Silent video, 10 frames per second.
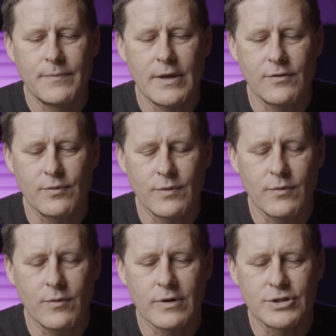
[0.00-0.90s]
is when
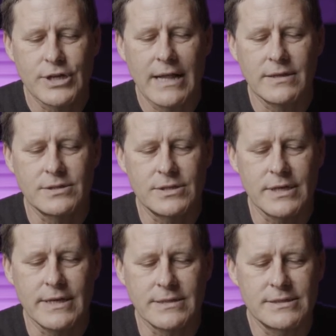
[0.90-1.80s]
we're challenged
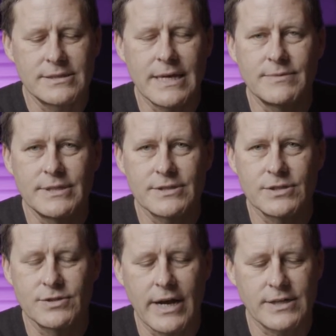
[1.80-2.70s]
in same-sex
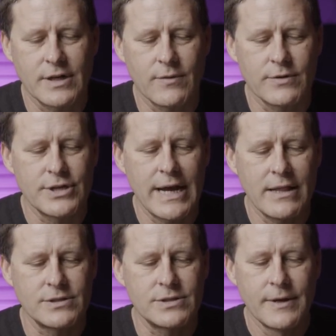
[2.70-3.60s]
attraction, or we're
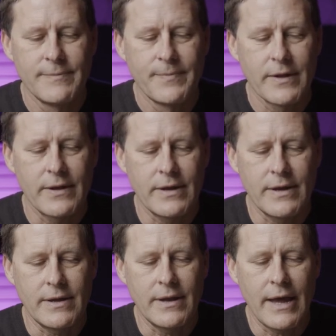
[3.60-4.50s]
challenged
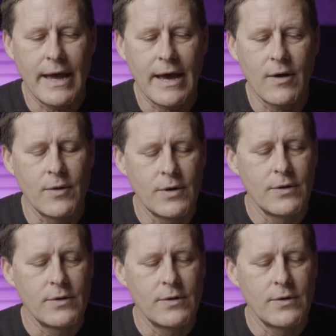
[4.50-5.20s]
in how